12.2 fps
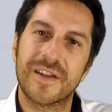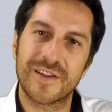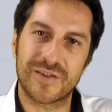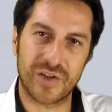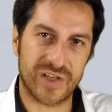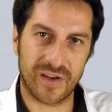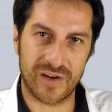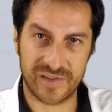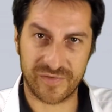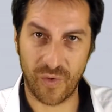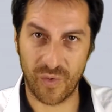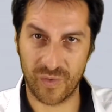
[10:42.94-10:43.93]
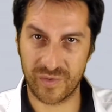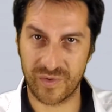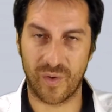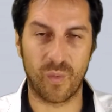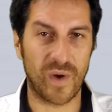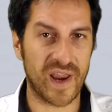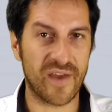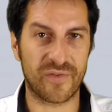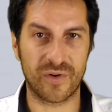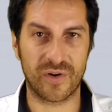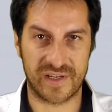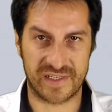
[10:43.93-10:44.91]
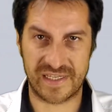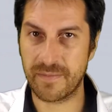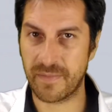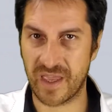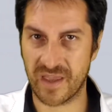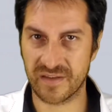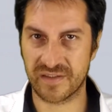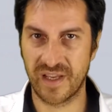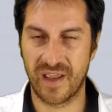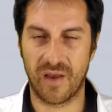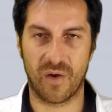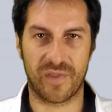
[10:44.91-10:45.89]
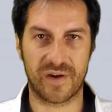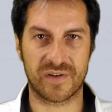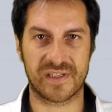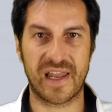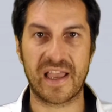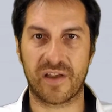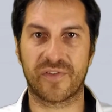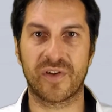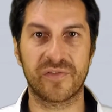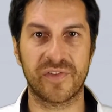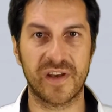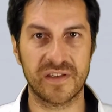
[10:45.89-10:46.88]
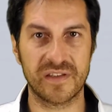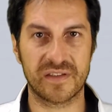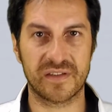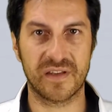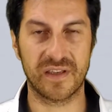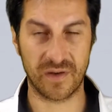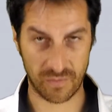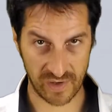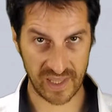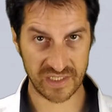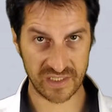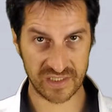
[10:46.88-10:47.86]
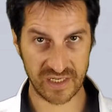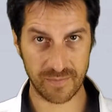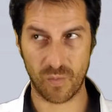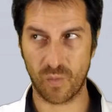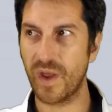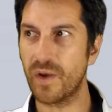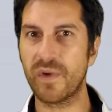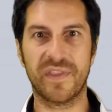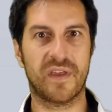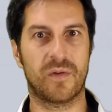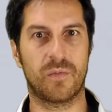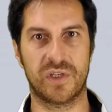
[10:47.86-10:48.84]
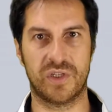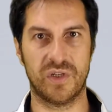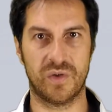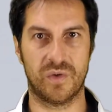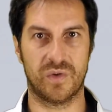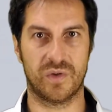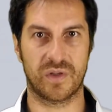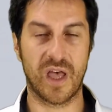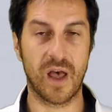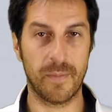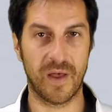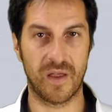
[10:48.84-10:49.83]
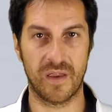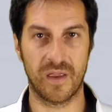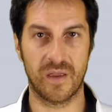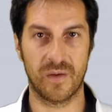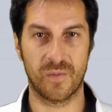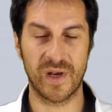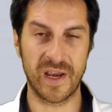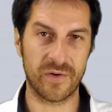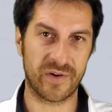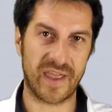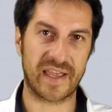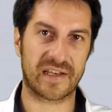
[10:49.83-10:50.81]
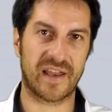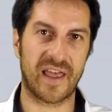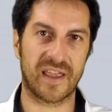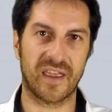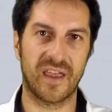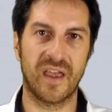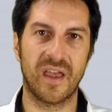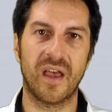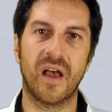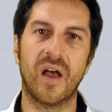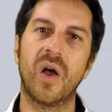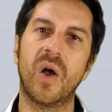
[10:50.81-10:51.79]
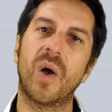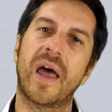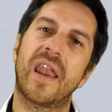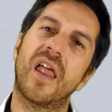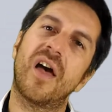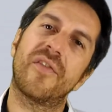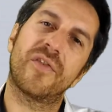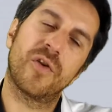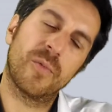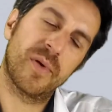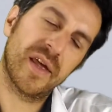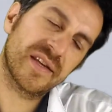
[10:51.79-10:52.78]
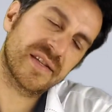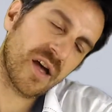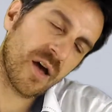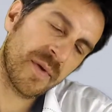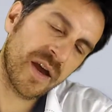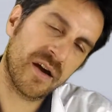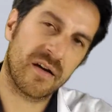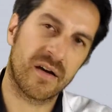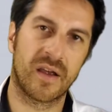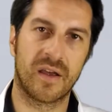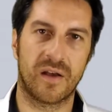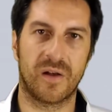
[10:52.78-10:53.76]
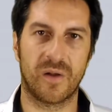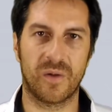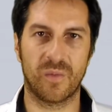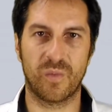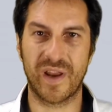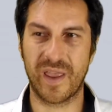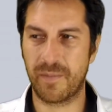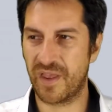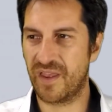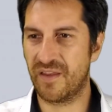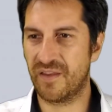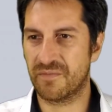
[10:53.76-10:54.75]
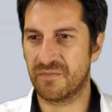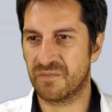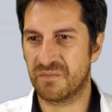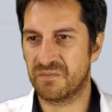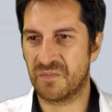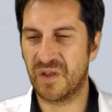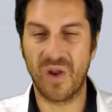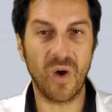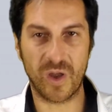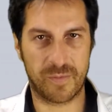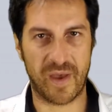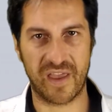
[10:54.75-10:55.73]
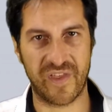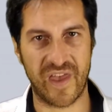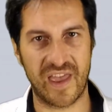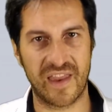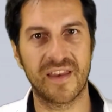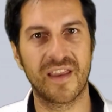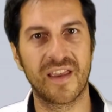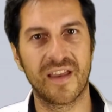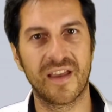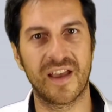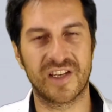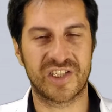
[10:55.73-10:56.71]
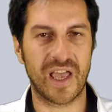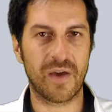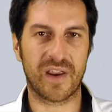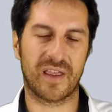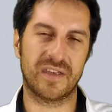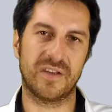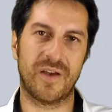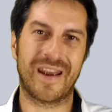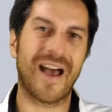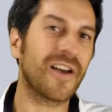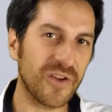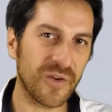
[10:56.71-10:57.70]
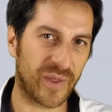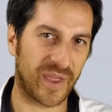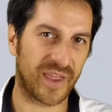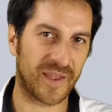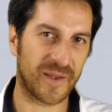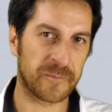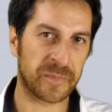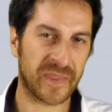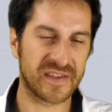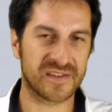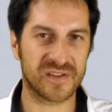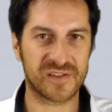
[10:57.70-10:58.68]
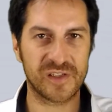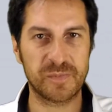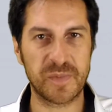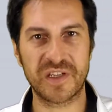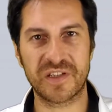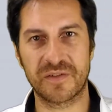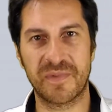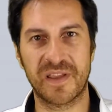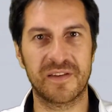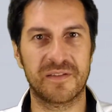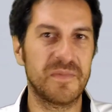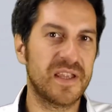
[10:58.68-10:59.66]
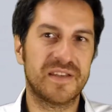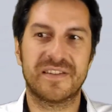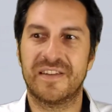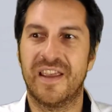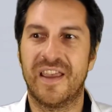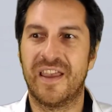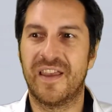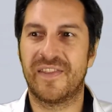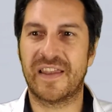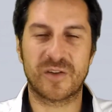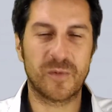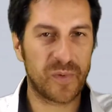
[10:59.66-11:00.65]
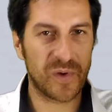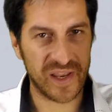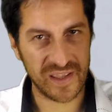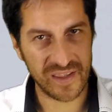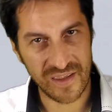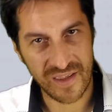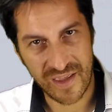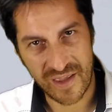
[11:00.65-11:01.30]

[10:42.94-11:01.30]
searching on his phone or whatever, on his emails, or there is a lack of confidence in your relationship, what will the other one do? Come on, will he react like, oh, I love you, please come here? Or would he be annoyed by that and shouting on you and arguing? So suspicion means that you're putting